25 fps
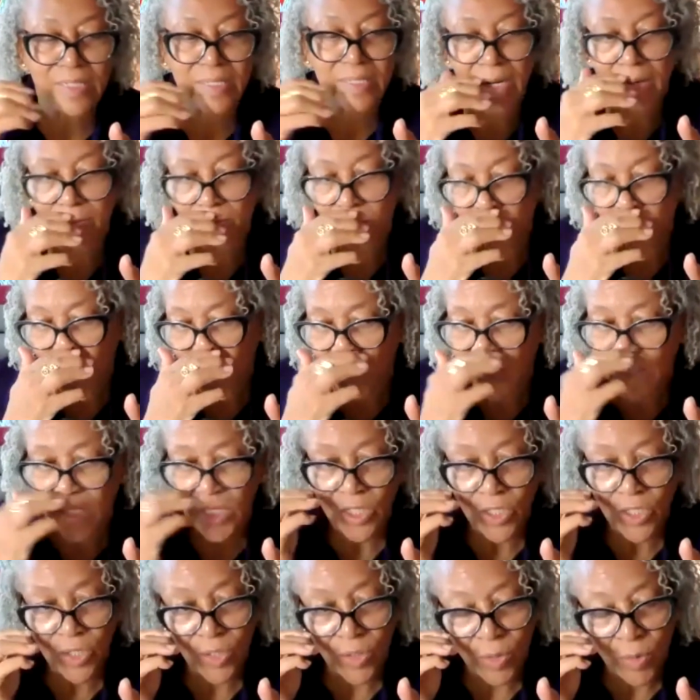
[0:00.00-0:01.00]
that I'm trying
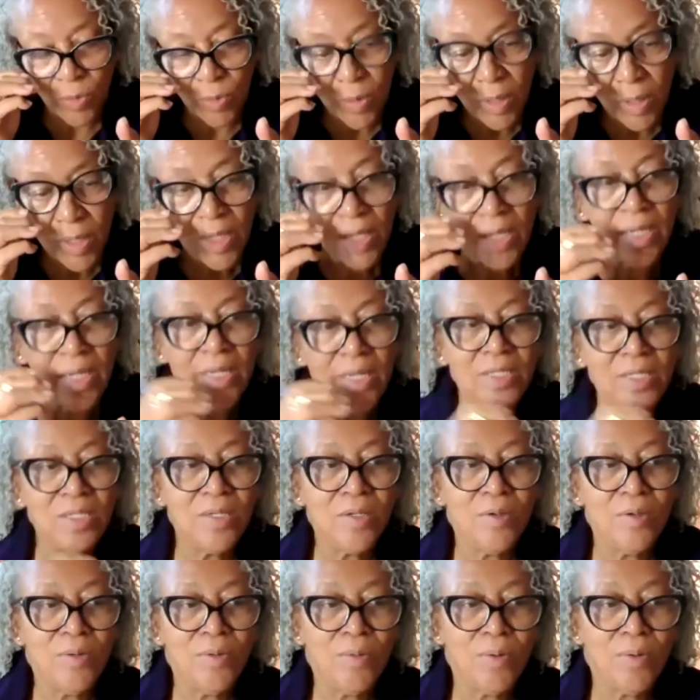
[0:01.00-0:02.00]
to do
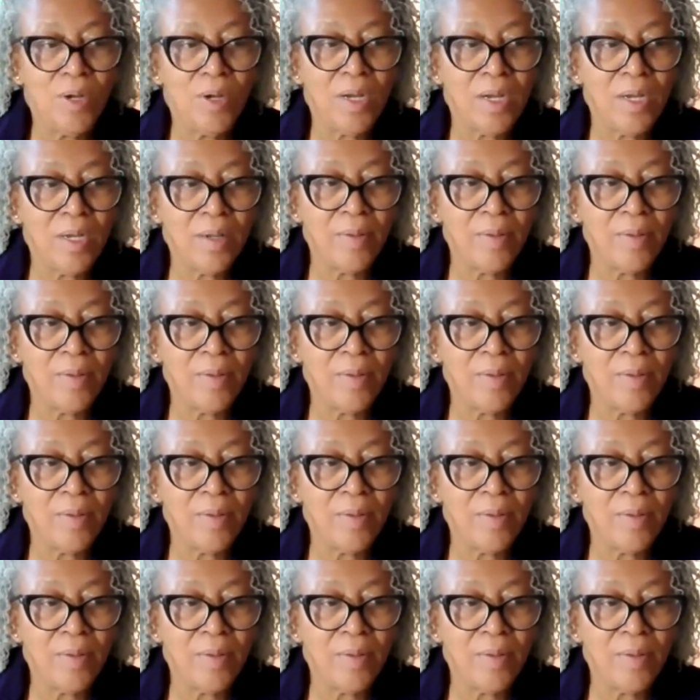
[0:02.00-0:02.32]
to